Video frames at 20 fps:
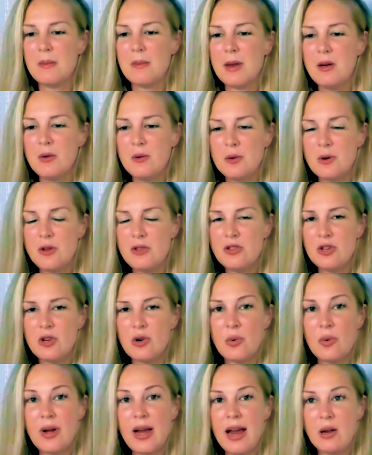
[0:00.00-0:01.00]
in order to
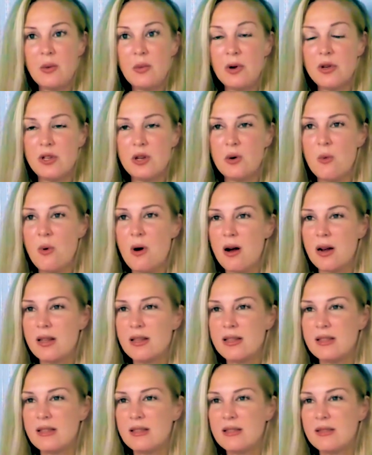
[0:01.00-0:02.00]
create what you
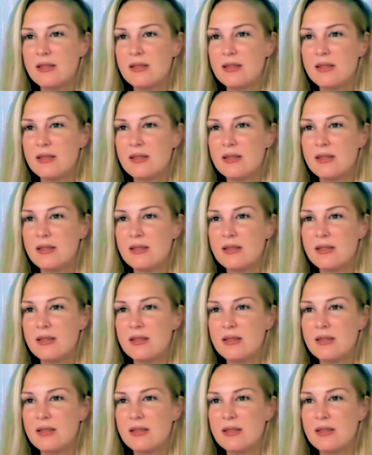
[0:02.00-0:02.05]
want,